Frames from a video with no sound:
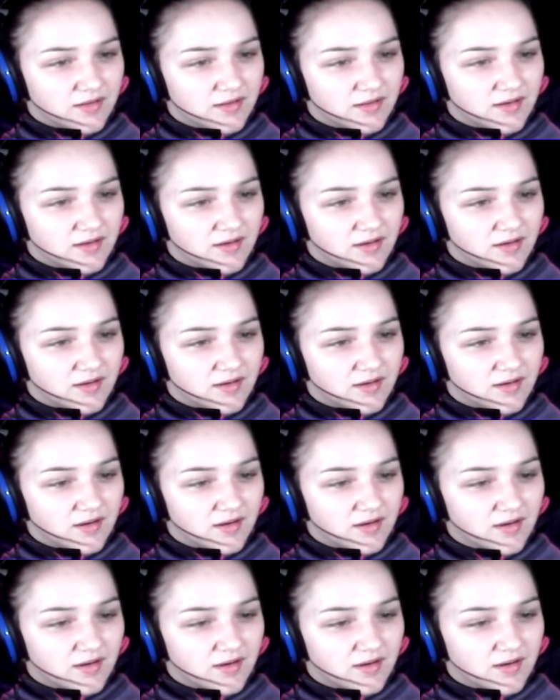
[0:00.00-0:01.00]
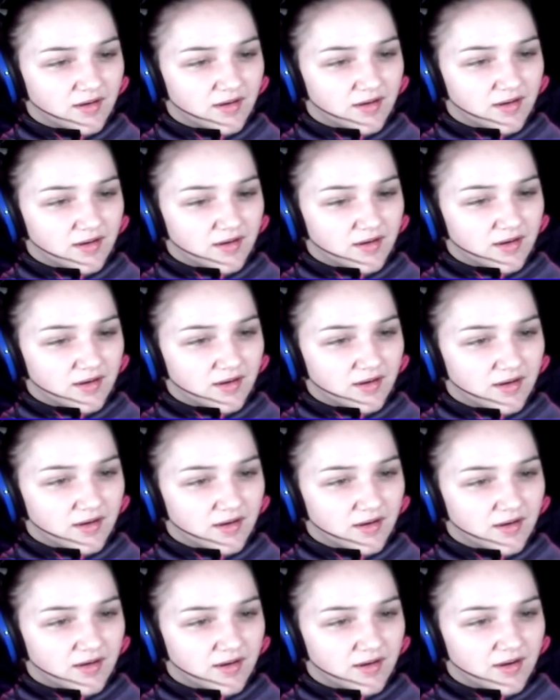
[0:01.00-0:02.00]

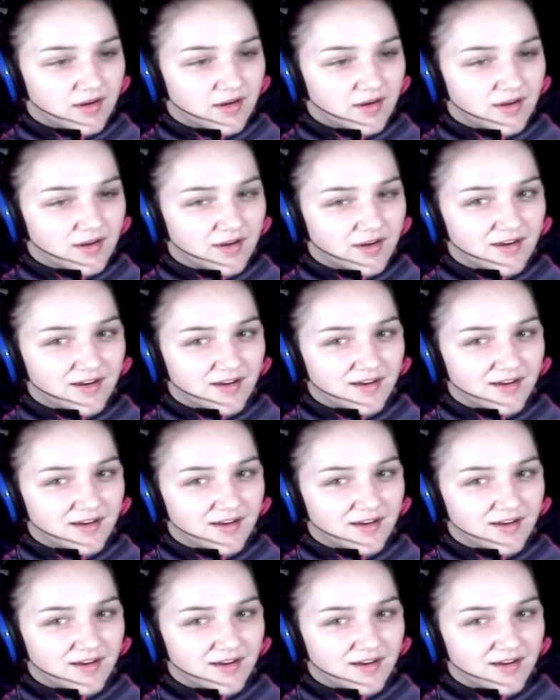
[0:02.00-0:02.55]
Nothing is said.